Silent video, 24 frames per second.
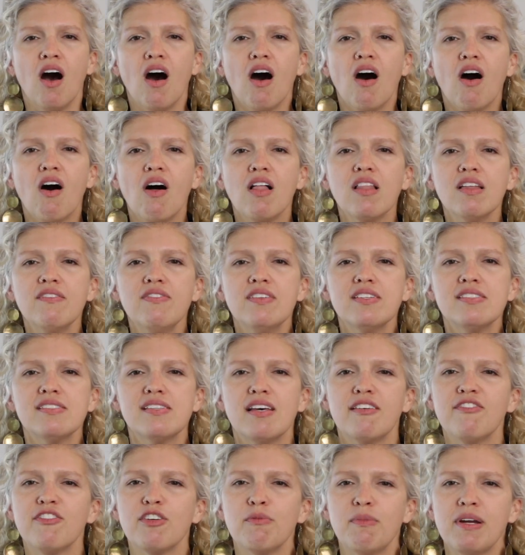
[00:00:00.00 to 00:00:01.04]
All of this
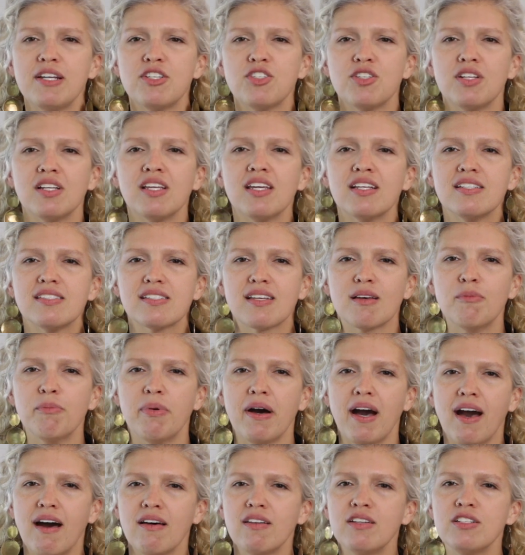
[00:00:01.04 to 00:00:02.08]
information gets
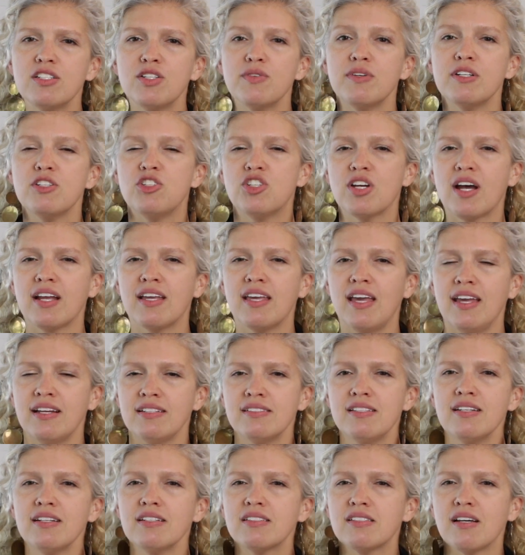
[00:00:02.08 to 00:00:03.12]
compiled into a
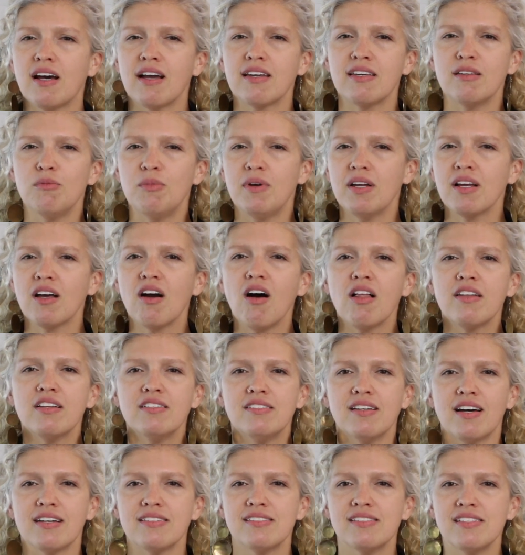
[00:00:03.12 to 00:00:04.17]
gigantic document called a
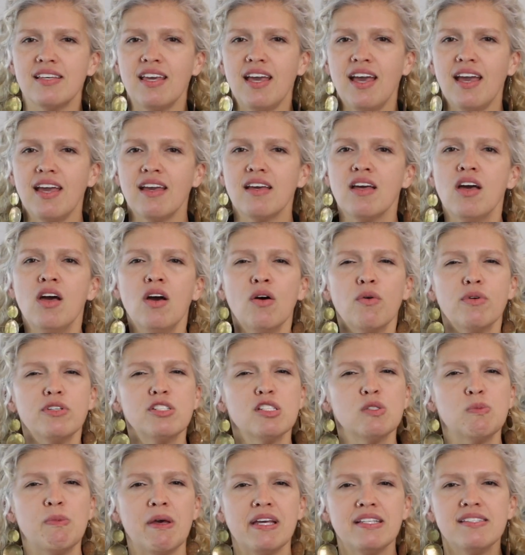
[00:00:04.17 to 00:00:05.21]
dossier, which
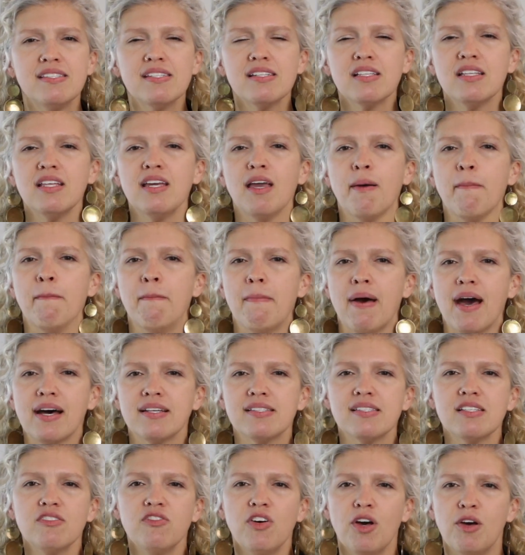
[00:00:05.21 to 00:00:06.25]
is basically a
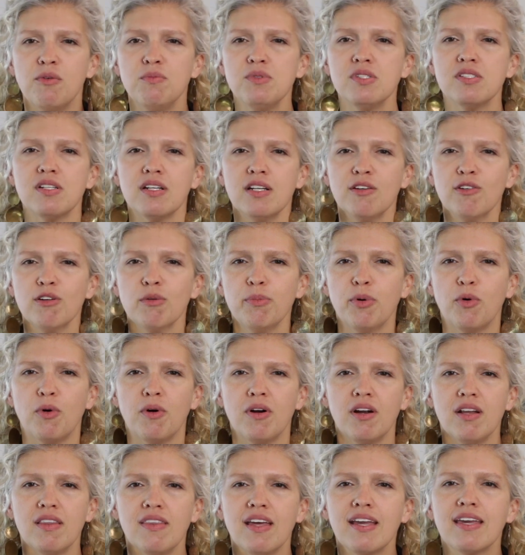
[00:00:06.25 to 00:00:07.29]
massive home study
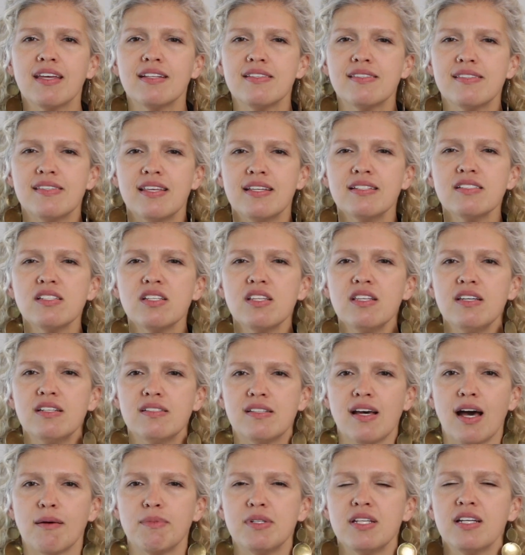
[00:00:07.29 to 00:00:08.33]
report that gets sent to the
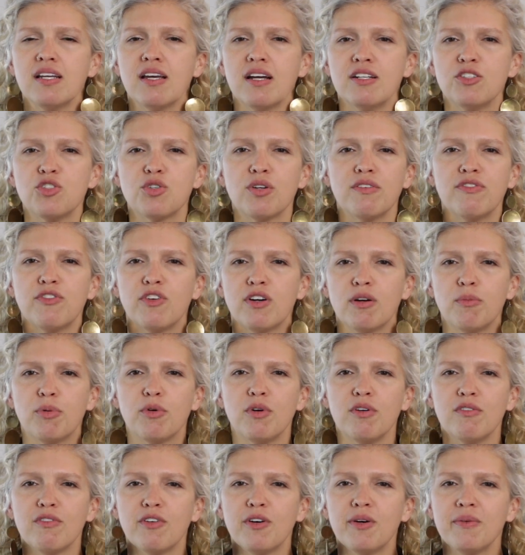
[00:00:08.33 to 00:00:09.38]
adopting country for
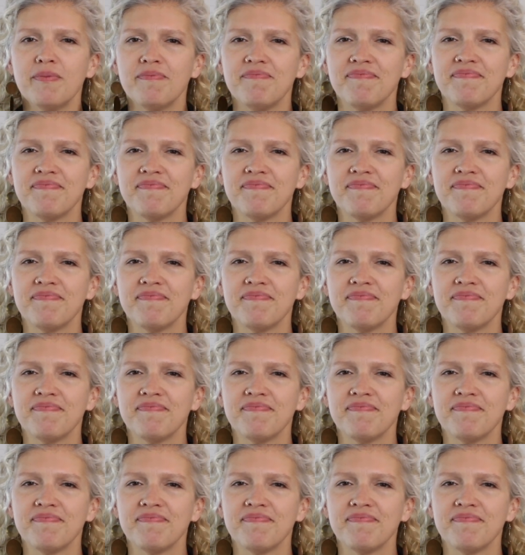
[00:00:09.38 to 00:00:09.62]
approval.